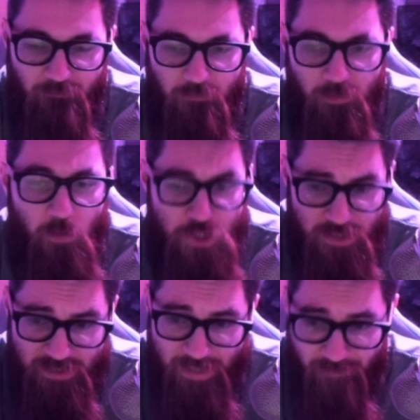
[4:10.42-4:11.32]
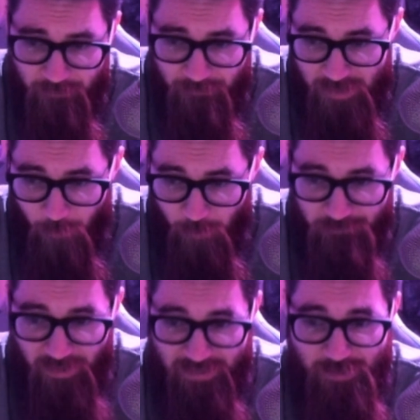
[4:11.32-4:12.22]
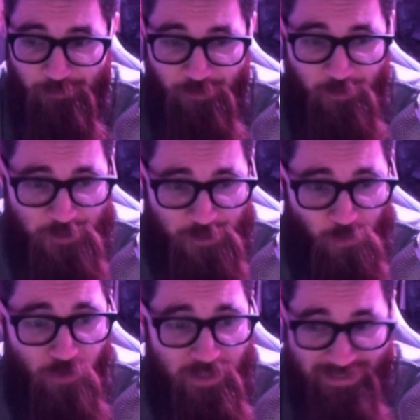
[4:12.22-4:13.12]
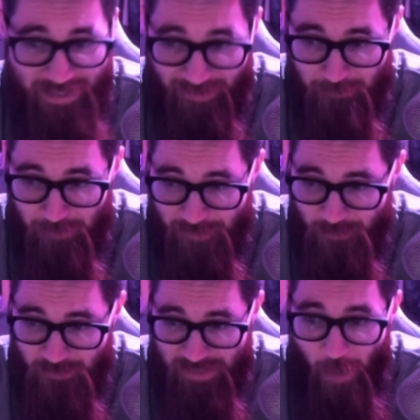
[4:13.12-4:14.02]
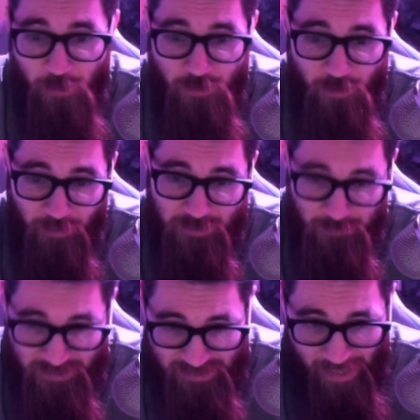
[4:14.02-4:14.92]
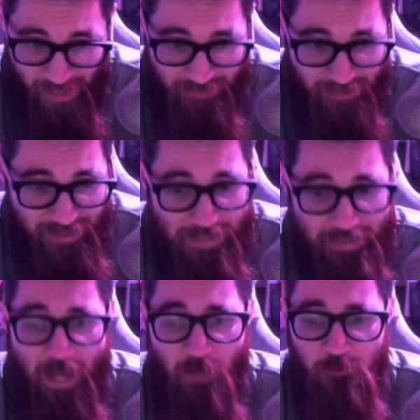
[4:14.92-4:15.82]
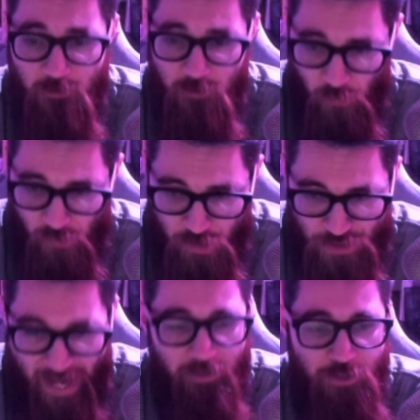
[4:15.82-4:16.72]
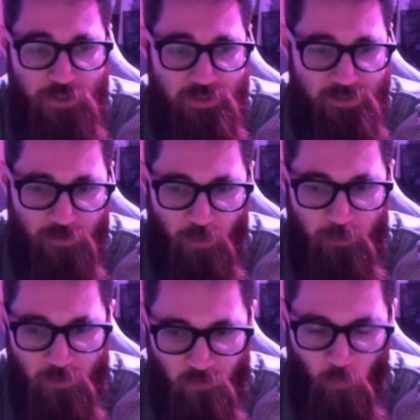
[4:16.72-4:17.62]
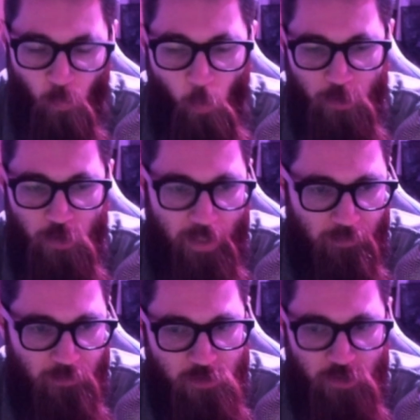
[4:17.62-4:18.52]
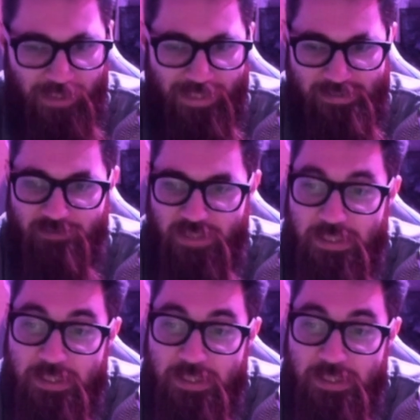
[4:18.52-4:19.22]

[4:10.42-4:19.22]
Question 7, want to flex some of those storytelling muscles. How are you going to design encounters or the challenges that are going to reward your character's creativity?